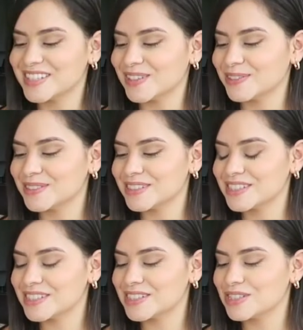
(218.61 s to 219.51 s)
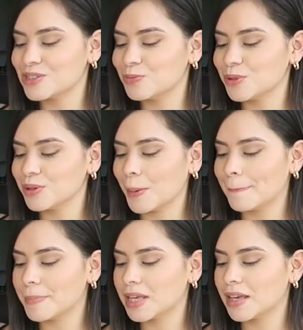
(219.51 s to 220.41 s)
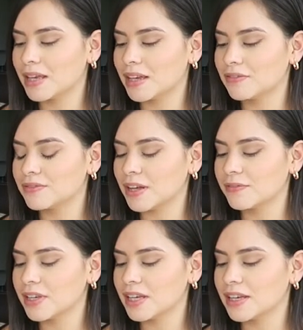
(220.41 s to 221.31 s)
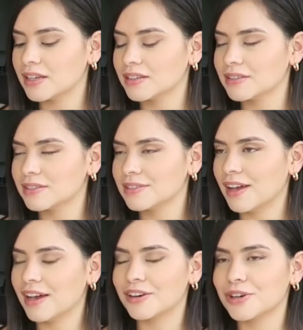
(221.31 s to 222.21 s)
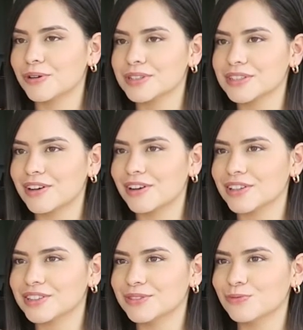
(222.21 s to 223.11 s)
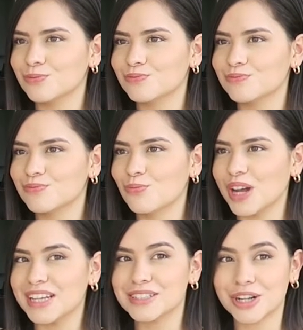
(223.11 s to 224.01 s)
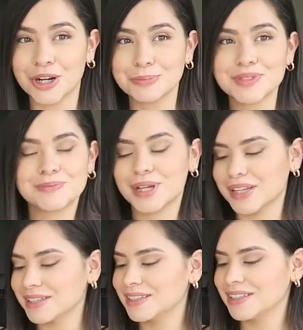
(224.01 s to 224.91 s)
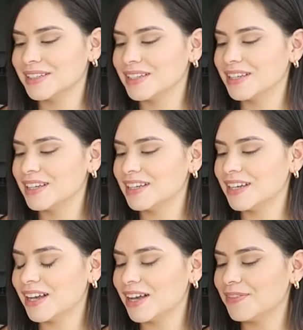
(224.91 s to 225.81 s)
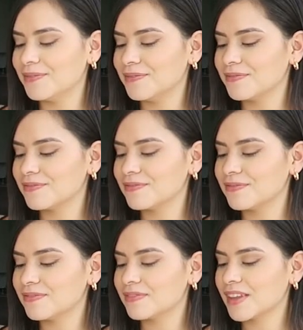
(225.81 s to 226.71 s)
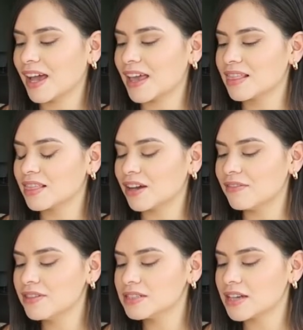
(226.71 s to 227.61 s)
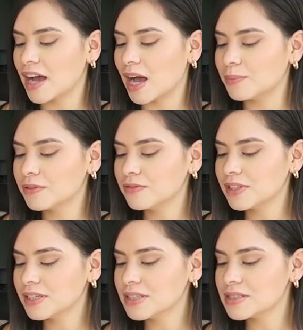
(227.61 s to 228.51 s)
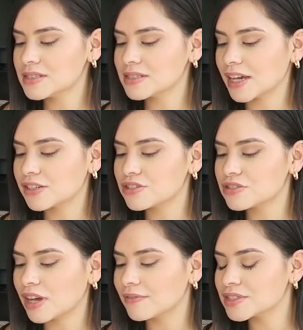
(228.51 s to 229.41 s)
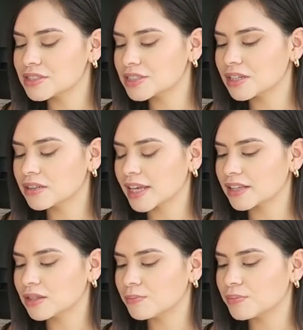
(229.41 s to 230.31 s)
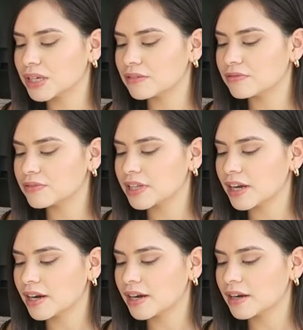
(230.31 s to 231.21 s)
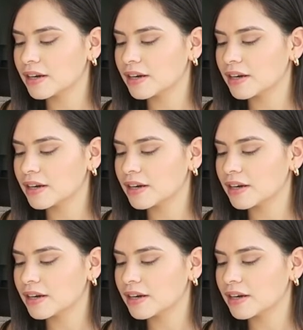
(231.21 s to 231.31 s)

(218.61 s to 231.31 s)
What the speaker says: So just super big and fluffy. I don't know what it's called in wedding terms, but I love the top of this. I just obviously didn't like the big flare.